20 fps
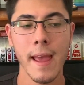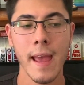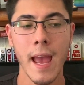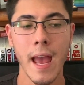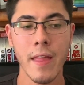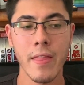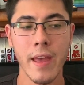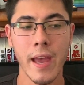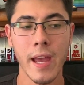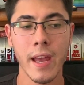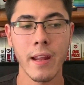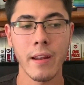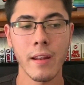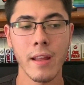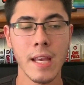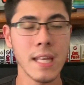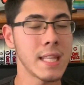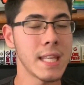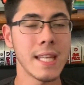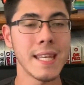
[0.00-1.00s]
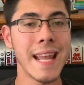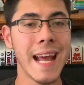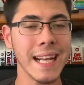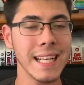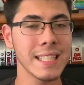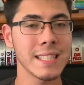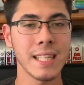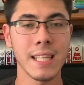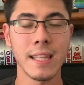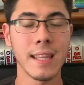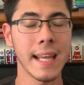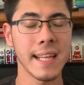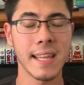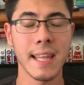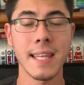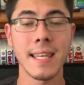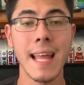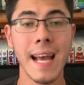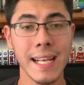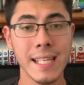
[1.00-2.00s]
And then in the next
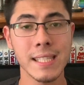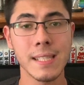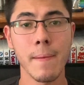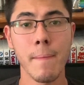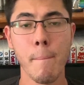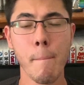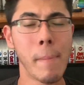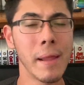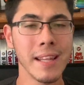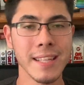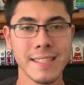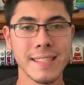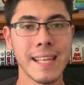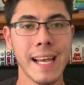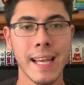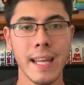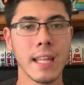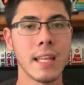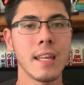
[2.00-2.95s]
millisecond,